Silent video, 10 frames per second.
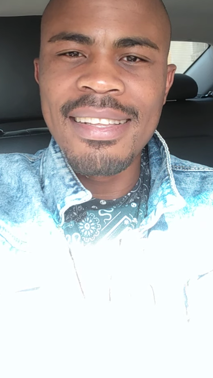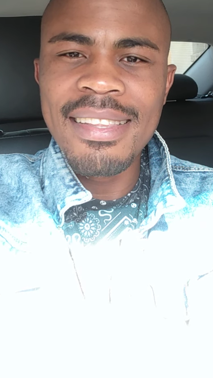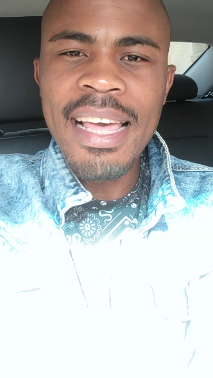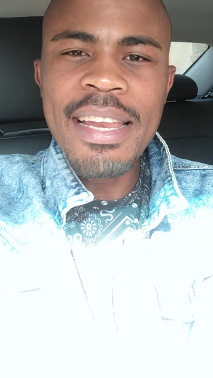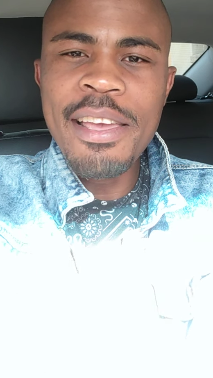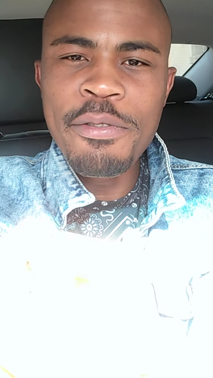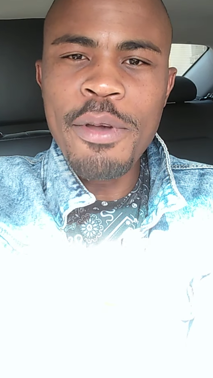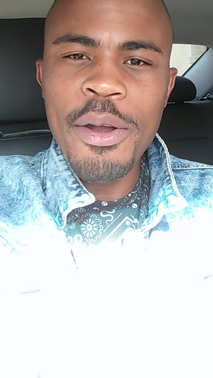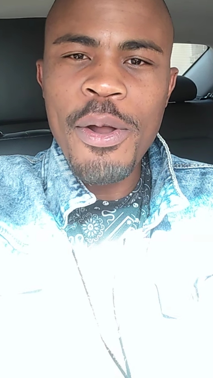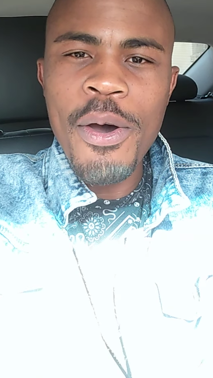then if
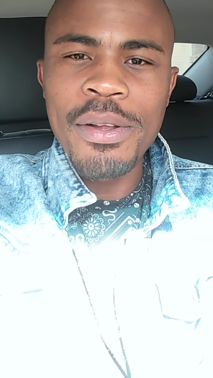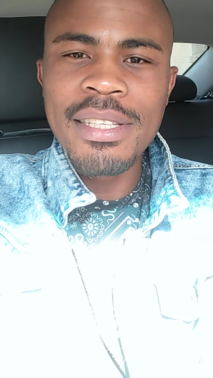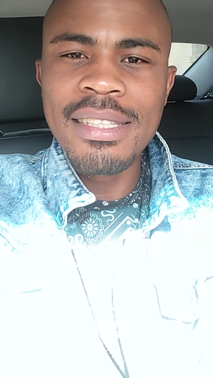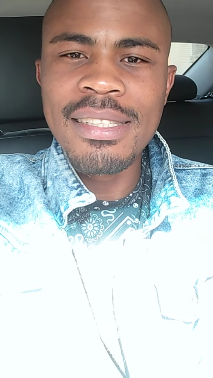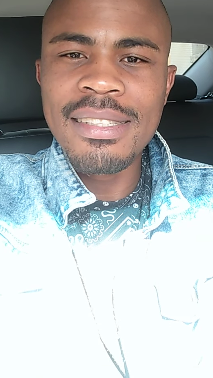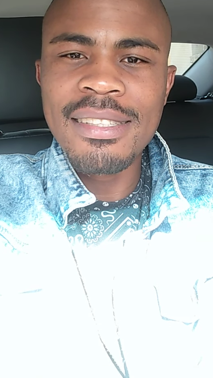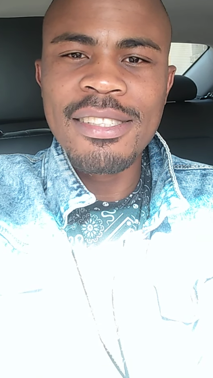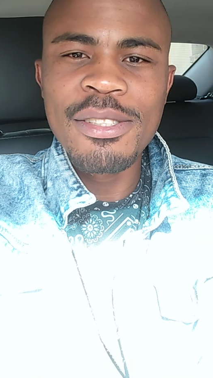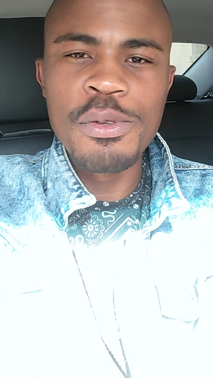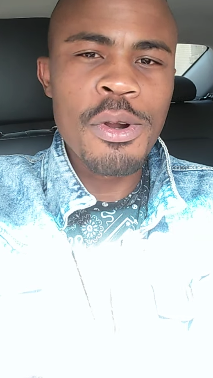you are not,
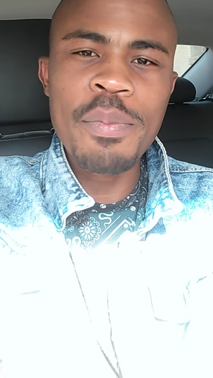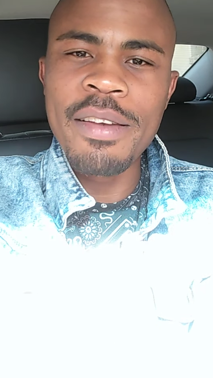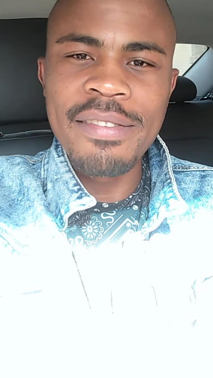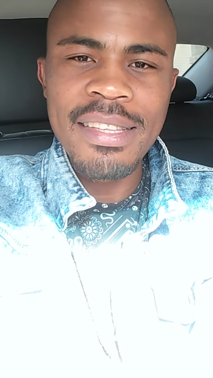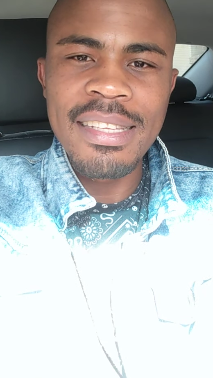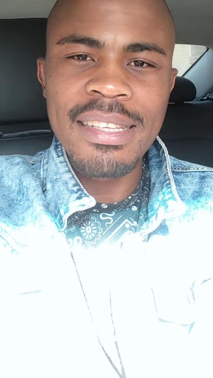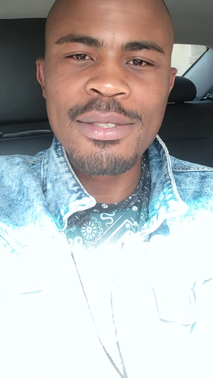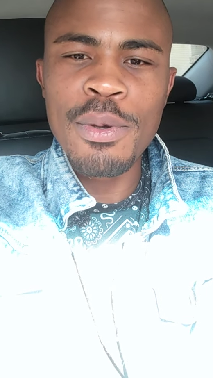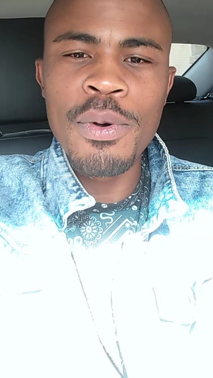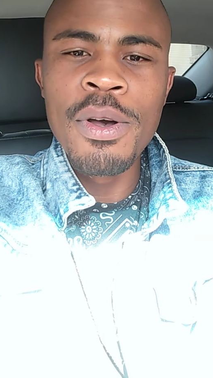you drop everything.
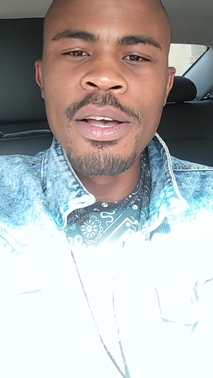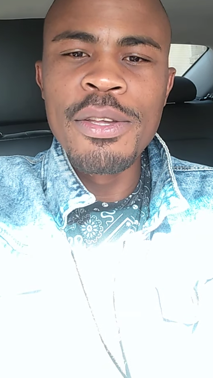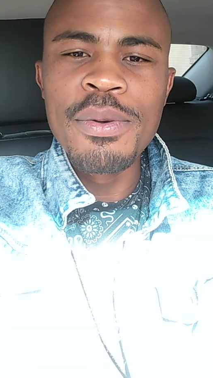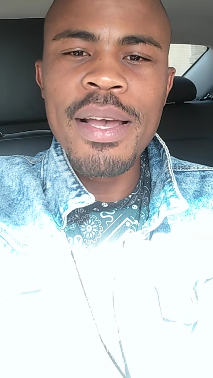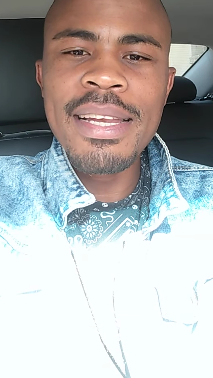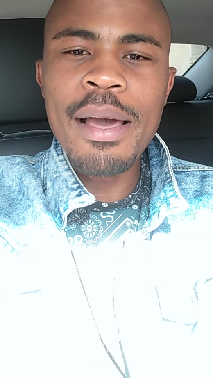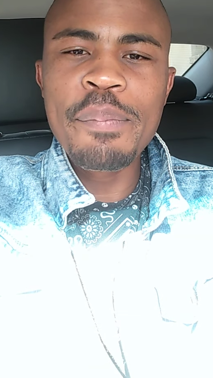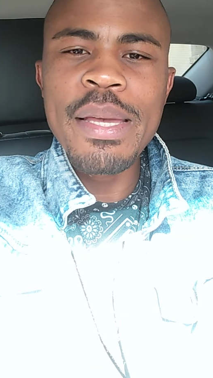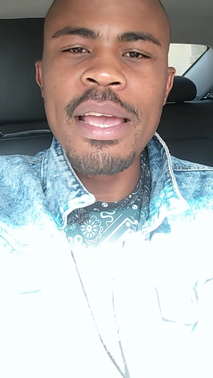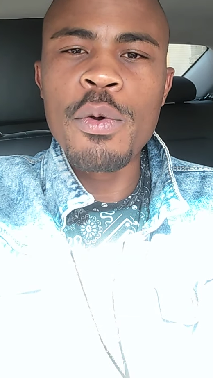So you end
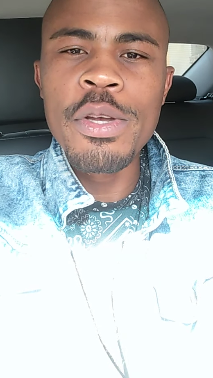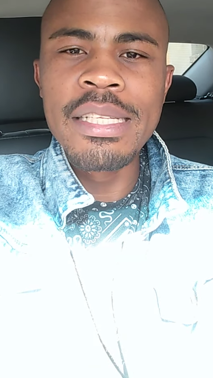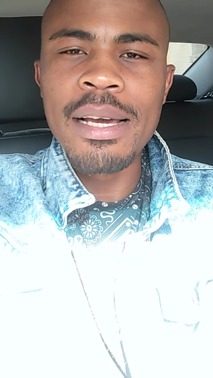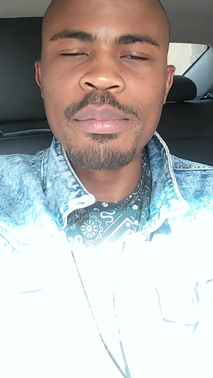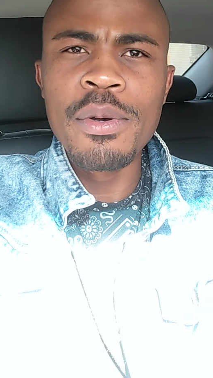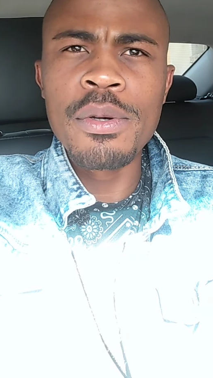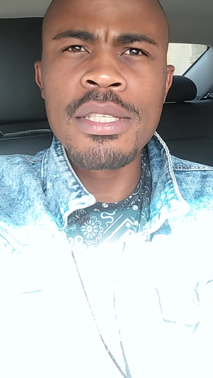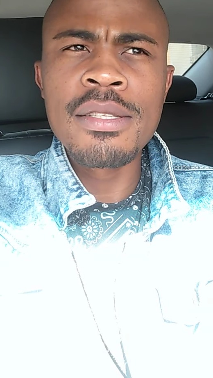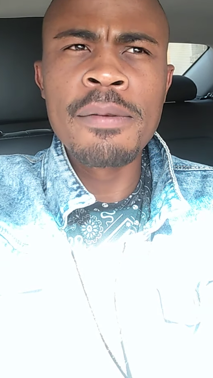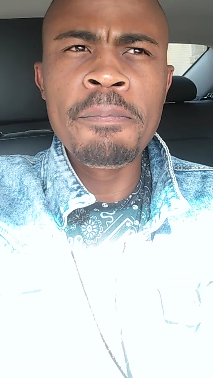up being a quitter
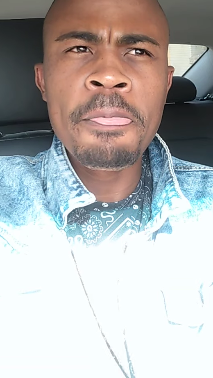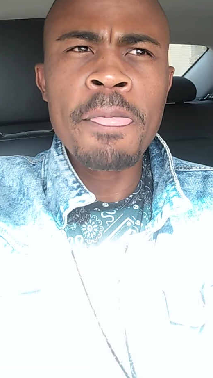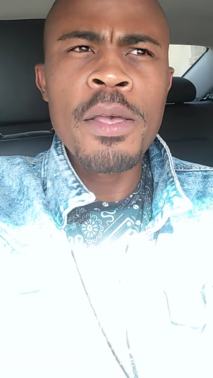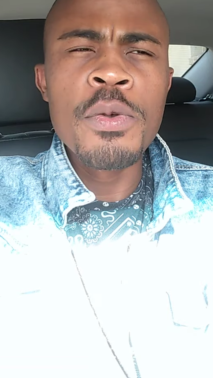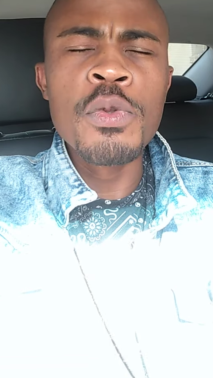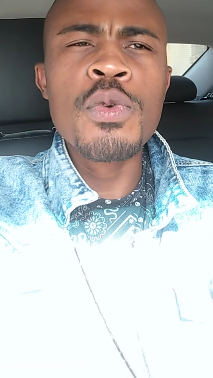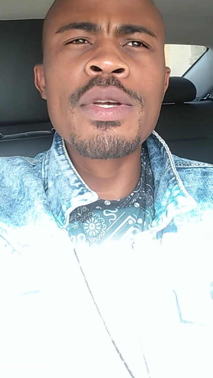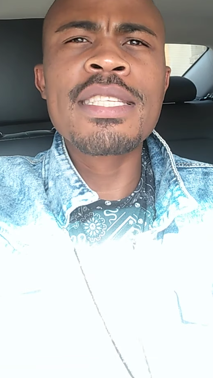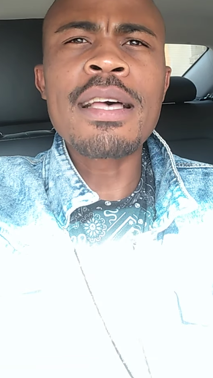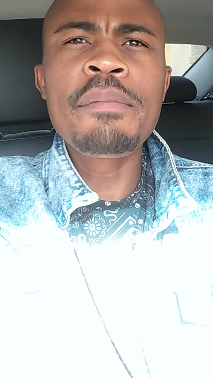because you're
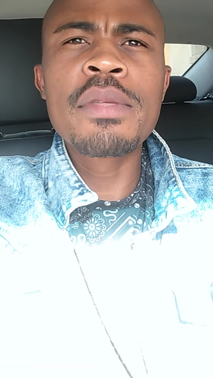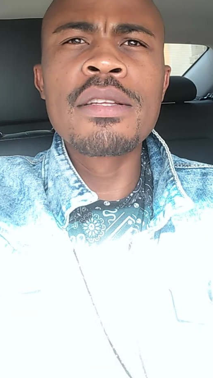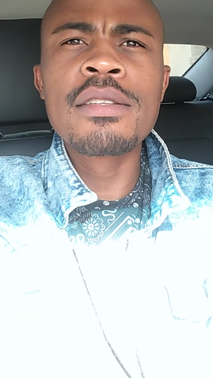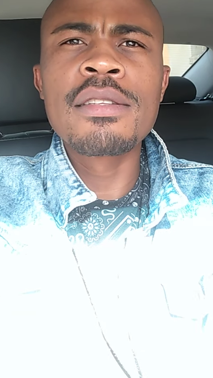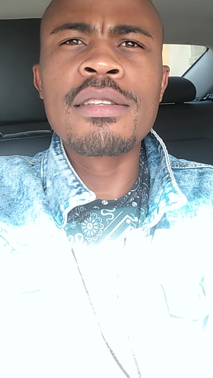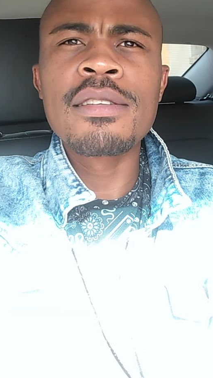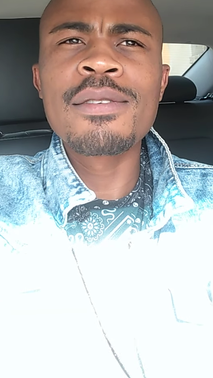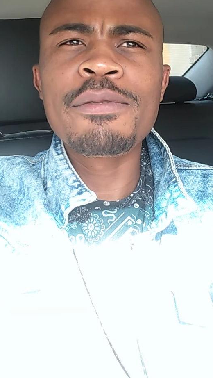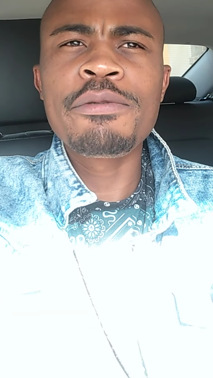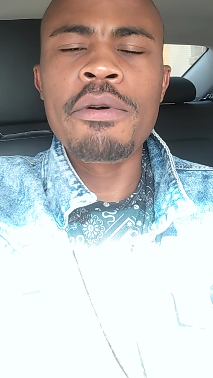doing something
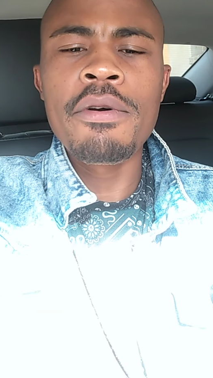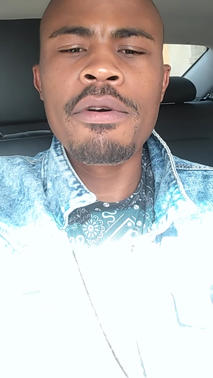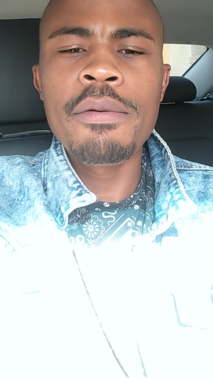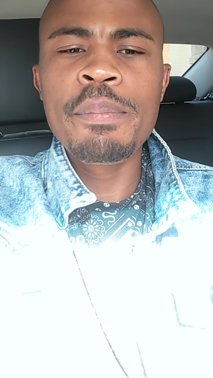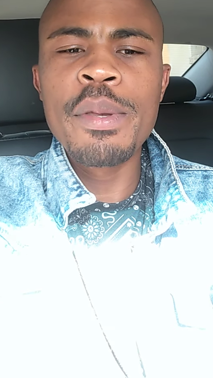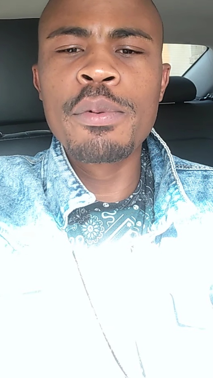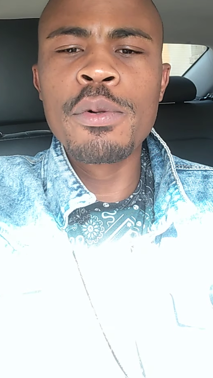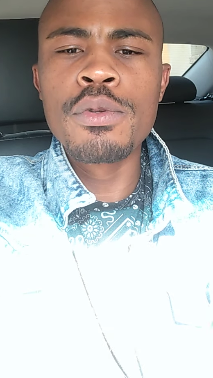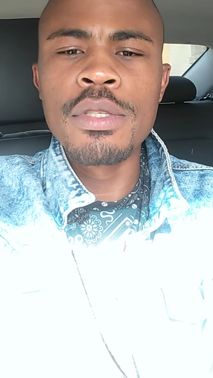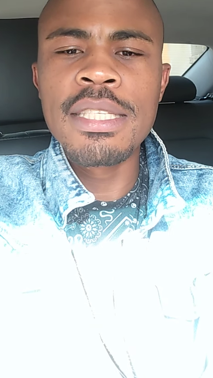for
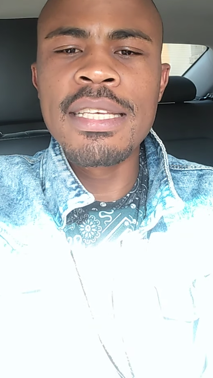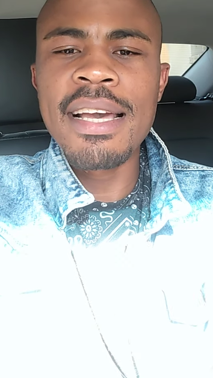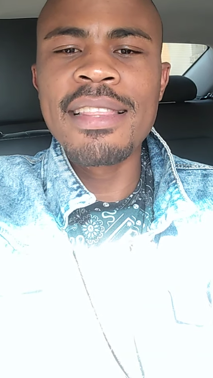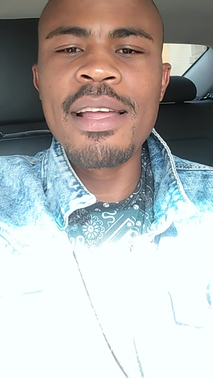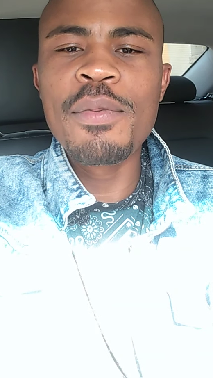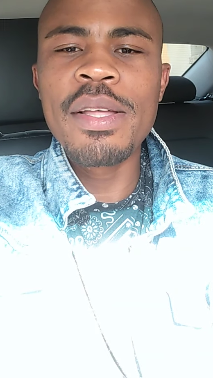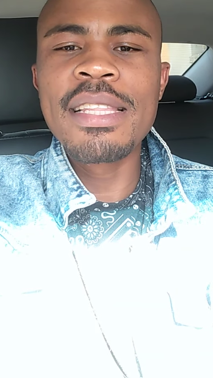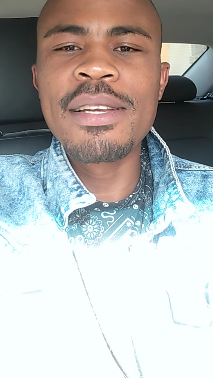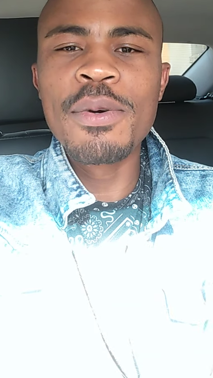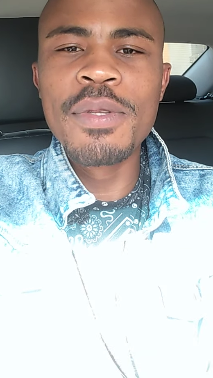people to see, and then
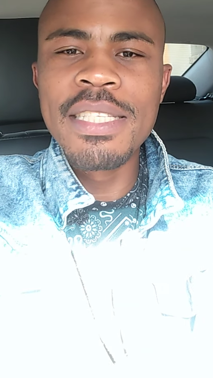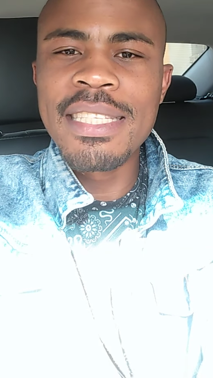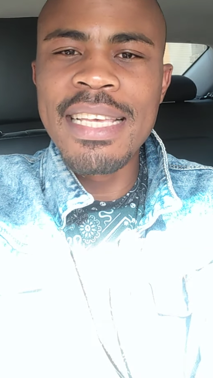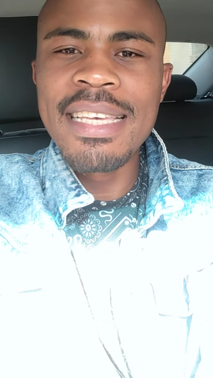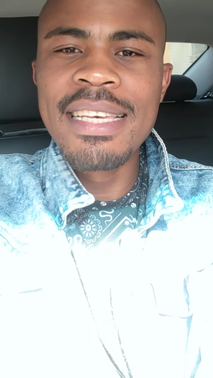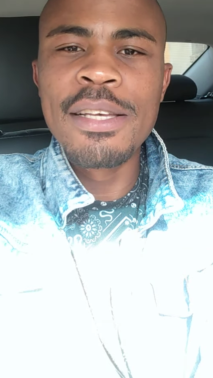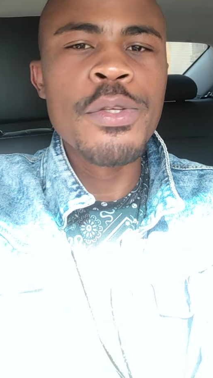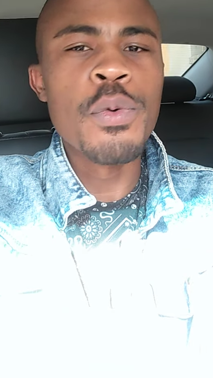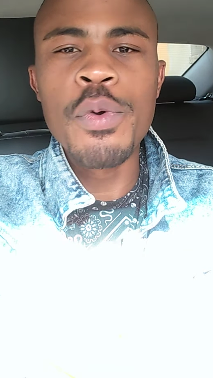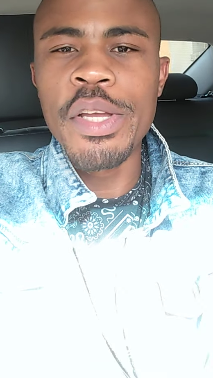when they don't see,
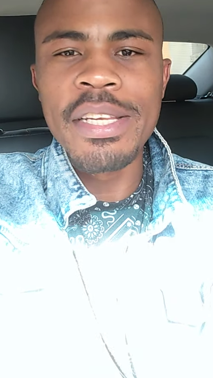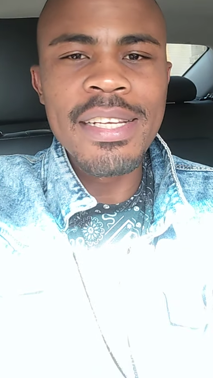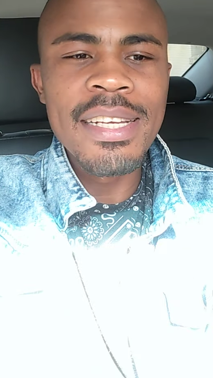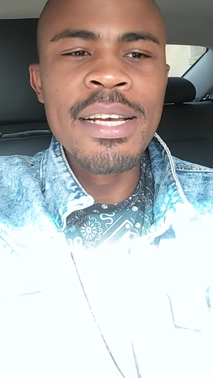you quit.